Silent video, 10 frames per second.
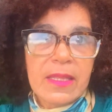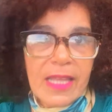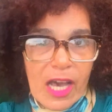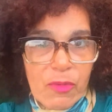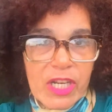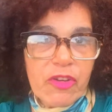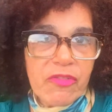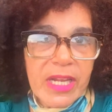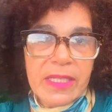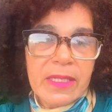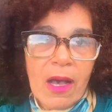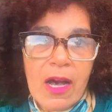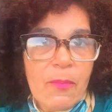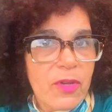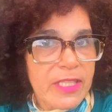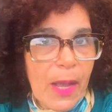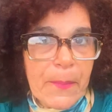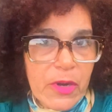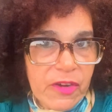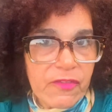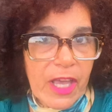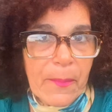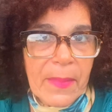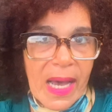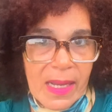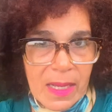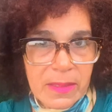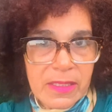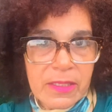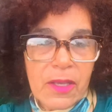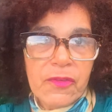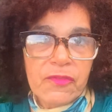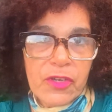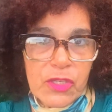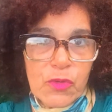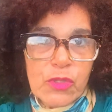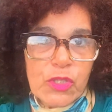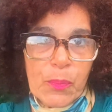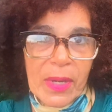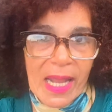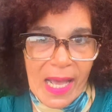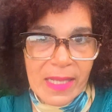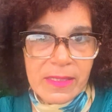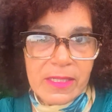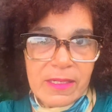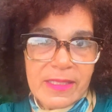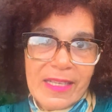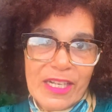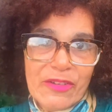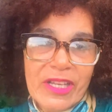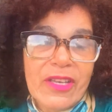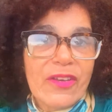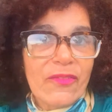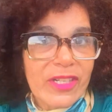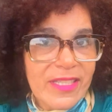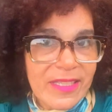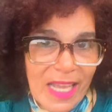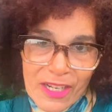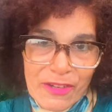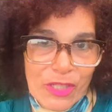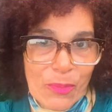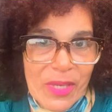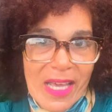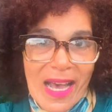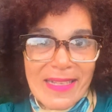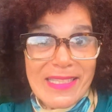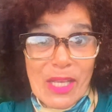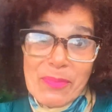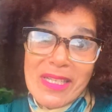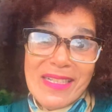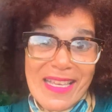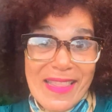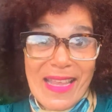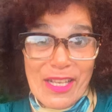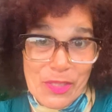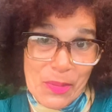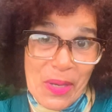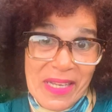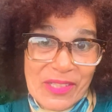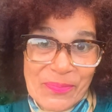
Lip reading: That will create almost a perfect balance for you to plant your celery, for the celery to be accepted in that soil.